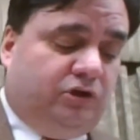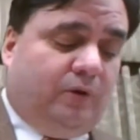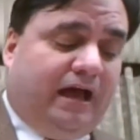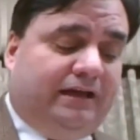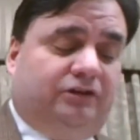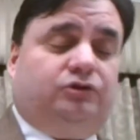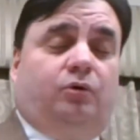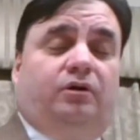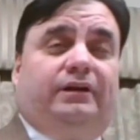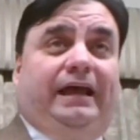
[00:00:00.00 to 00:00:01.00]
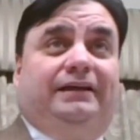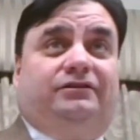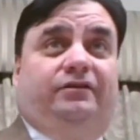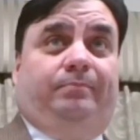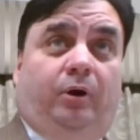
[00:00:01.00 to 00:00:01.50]
you I exhort
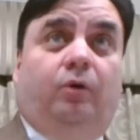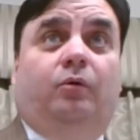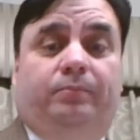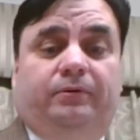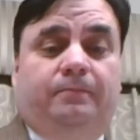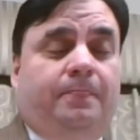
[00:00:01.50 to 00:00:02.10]
as the Pope